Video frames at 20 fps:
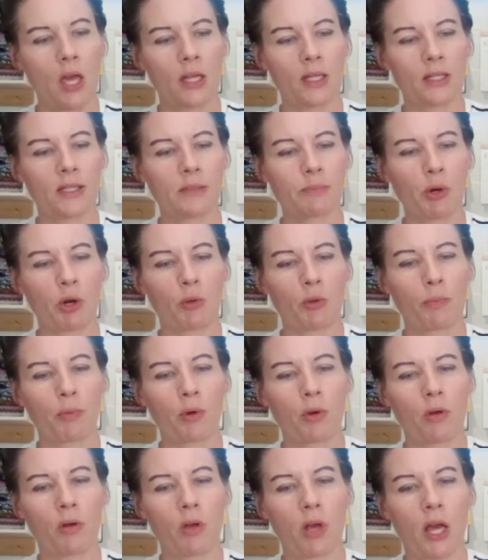It's
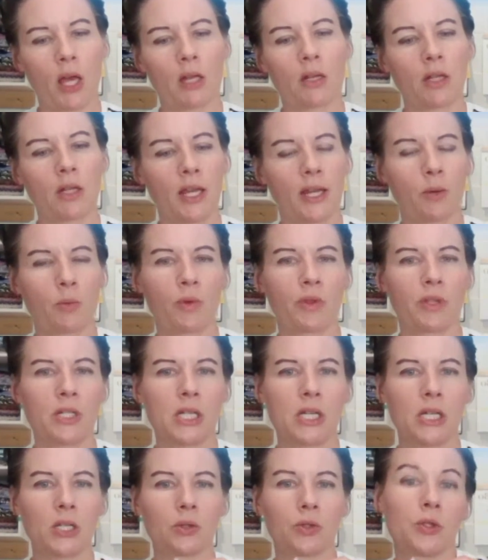purple and like with a
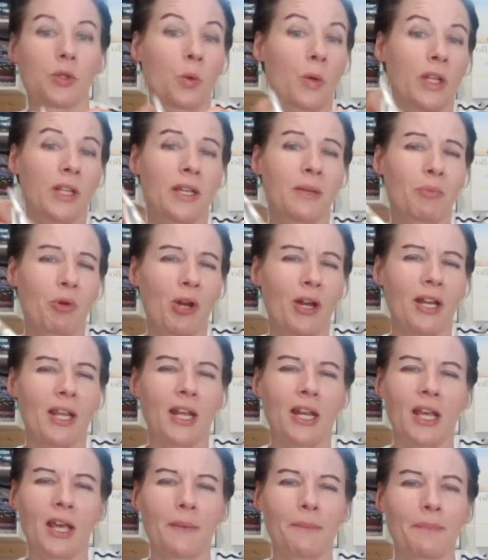teal doily print
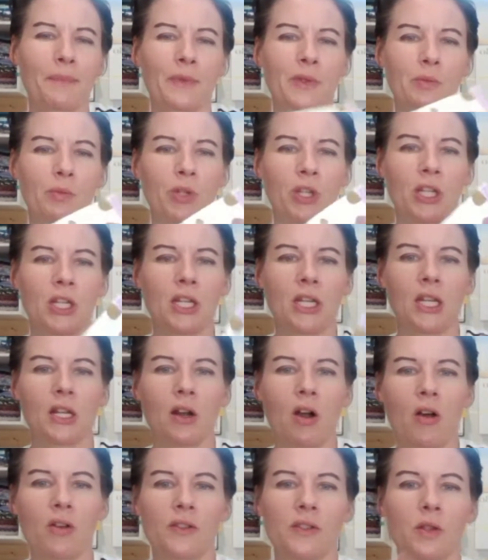in it. Really neat.
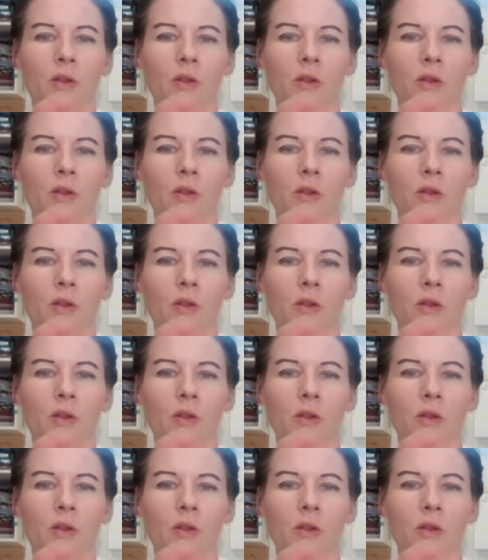Also